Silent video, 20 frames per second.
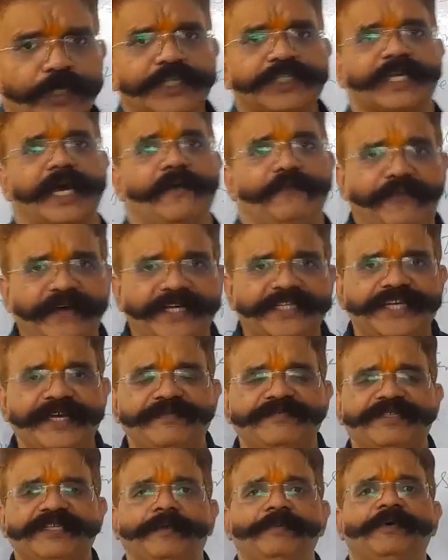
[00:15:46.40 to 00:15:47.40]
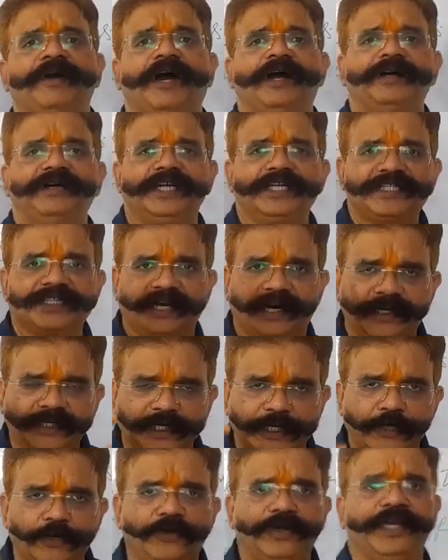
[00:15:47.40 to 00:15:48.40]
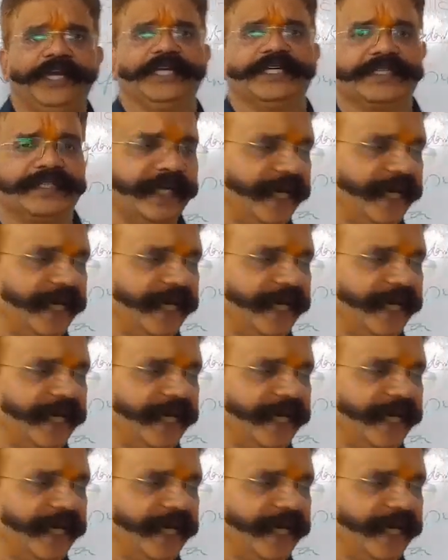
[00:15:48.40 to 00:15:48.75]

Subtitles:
the surface if some discontinuity is